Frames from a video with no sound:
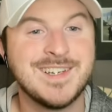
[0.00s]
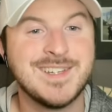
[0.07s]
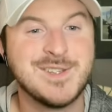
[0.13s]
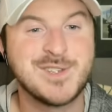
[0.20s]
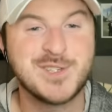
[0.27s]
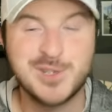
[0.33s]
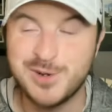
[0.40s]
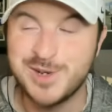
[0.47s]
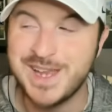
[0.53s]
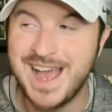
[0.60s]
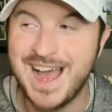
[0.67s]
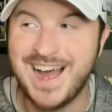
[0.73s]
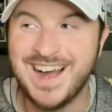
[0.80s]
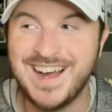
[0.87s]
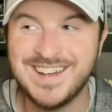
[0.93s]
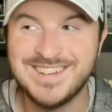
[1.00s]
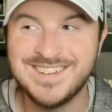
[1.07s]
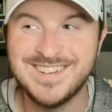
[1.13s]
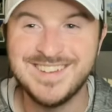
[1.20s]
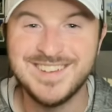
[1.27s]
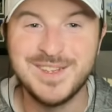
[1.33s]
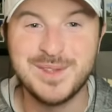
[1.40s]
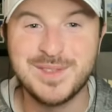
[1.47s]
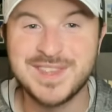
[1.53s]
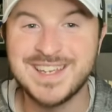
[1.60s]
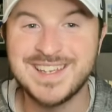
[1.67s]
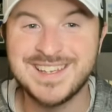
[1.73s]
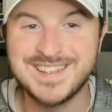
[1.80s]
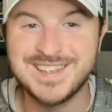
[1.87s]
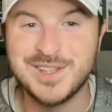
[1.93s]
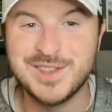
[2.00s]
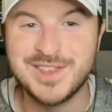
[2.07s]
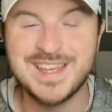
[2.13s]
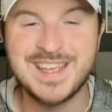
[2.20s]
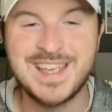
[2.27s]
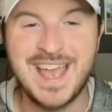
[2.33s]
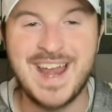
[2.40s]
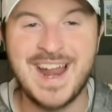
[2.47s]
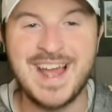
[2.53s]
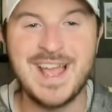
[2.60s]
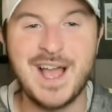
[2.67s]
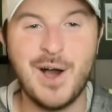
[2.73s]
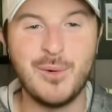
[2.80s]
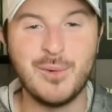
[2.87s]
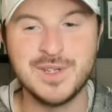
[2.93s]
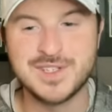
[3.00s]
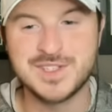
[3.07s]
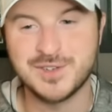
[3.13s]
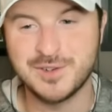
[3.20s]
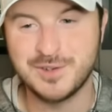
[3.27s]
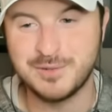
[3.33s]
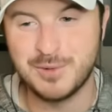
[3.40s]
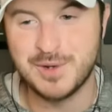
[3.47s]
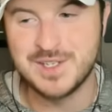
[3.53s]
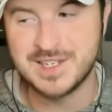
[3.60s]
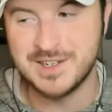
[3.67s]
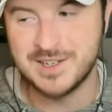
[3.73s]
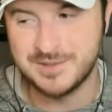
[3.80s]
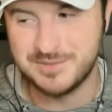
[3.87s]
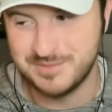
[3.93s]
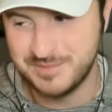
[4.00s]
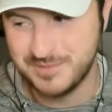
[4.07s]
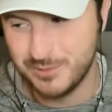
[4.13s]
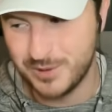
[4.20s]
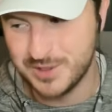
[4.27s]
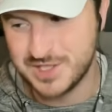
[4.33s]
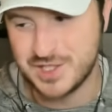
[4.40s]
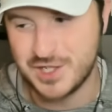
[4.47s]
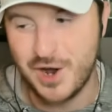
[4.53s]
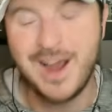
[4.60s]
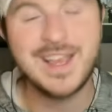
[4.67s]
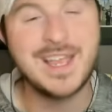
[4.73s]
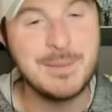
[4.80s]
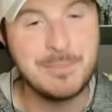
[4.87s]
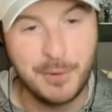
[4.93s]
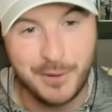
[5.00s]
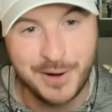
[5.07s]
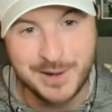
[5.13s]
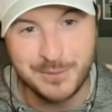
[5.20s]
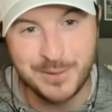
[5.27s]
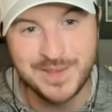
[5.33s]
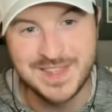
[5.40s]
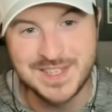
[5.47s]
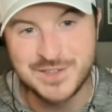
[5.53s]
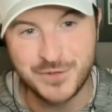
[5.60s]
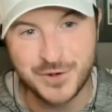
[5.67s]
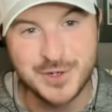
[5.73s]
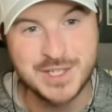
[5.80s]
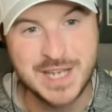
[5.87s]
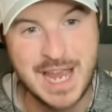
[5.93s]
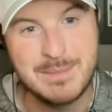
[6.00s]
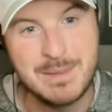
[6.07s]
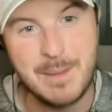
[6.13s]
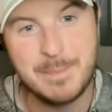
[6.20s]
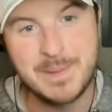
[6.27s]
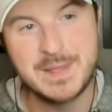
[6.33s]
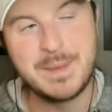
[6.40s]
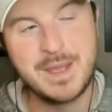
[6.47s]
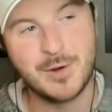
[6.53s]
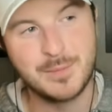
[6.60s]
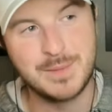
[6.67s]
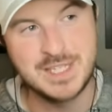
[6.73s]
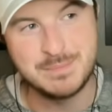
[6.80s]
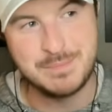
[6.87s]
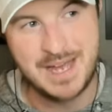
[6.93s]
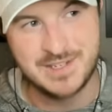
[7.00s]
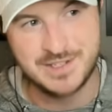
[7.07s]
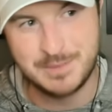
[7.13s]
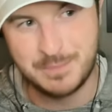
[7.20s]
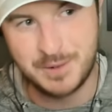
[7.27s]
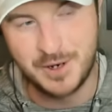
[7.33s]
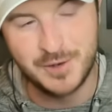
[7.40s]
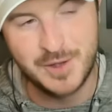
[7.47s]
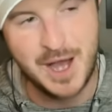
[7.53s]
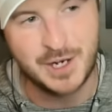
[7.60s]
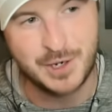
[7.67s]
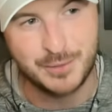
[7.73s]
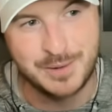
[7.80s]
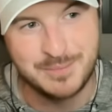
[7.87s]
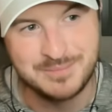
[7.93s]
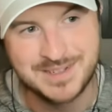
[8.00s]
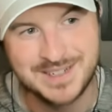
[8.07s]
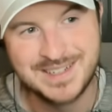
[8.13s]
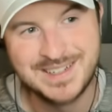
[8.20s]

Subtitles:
So yeah, you think NIL was a talking point when this first came up in the Baylor men's basketball locker room?